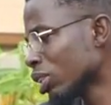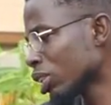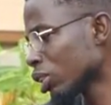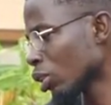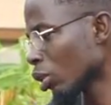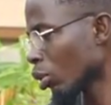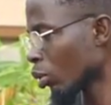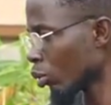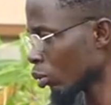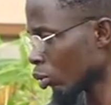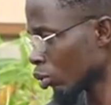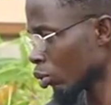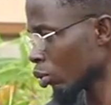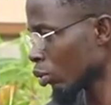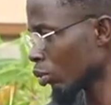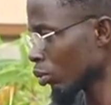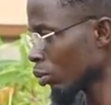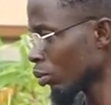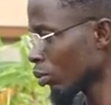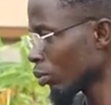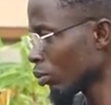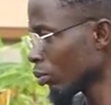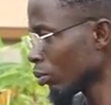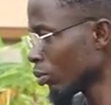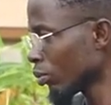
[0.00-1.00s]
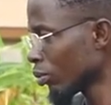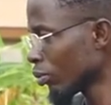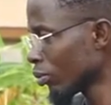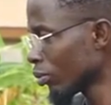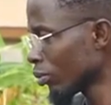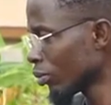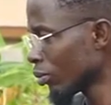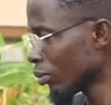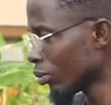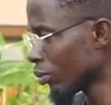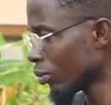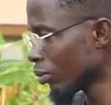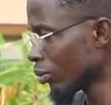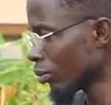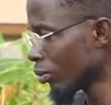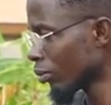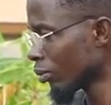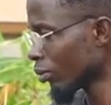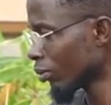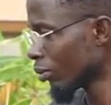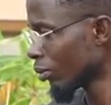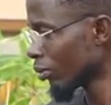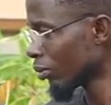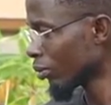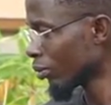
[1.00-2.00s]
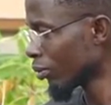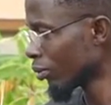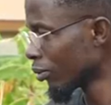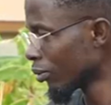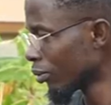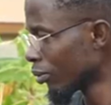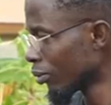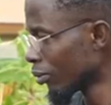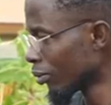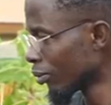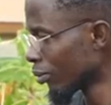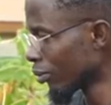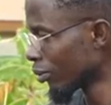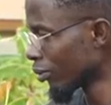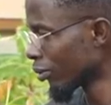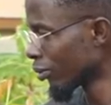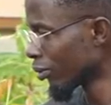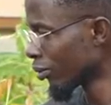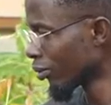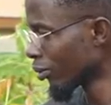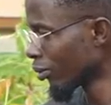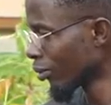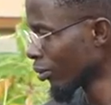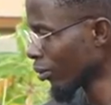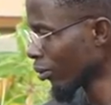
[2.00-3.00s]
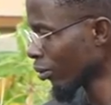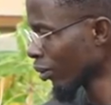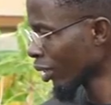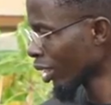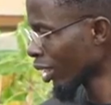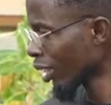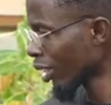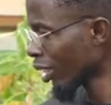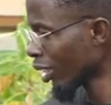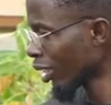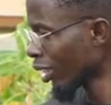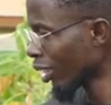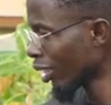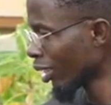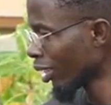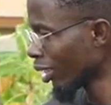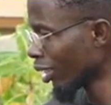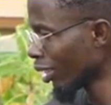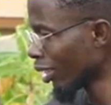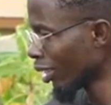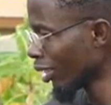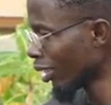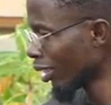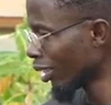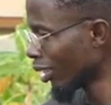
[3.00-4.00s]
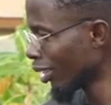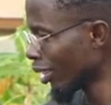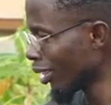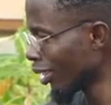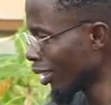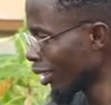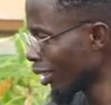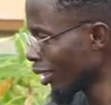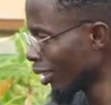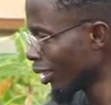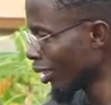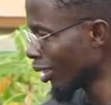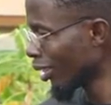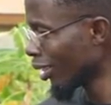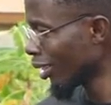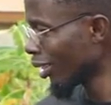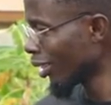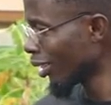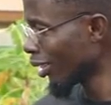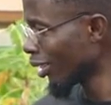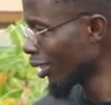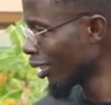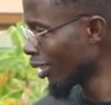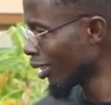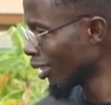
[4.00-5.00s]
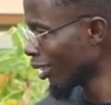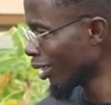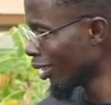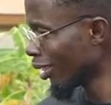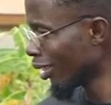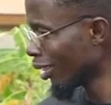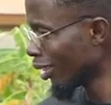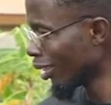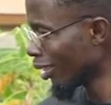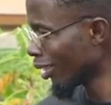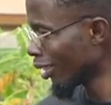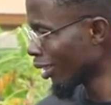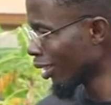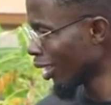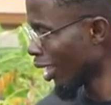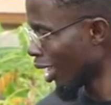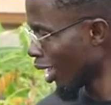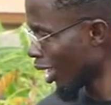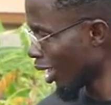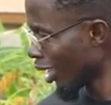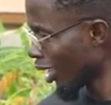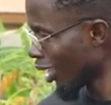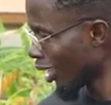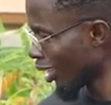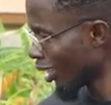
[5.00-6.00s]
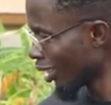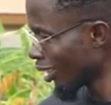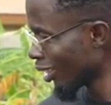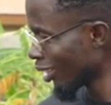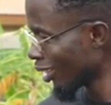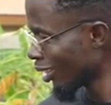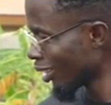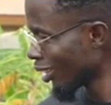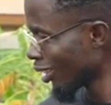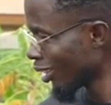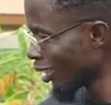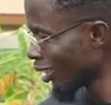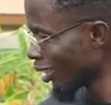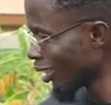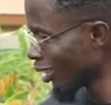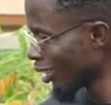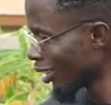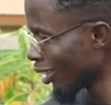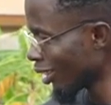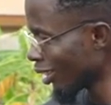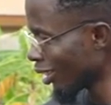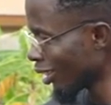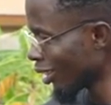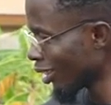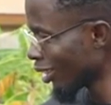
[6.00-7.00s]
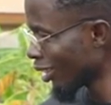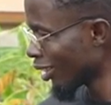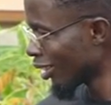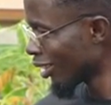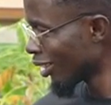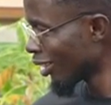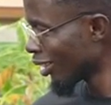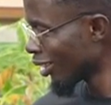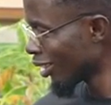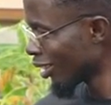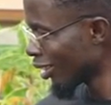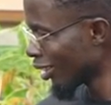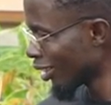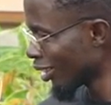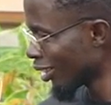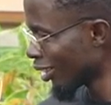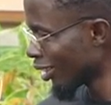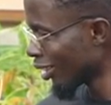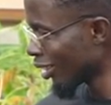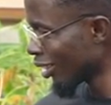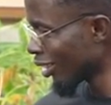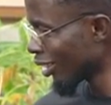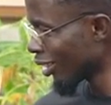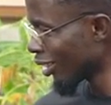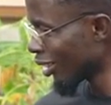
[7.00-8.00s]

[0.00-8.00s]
[no speech]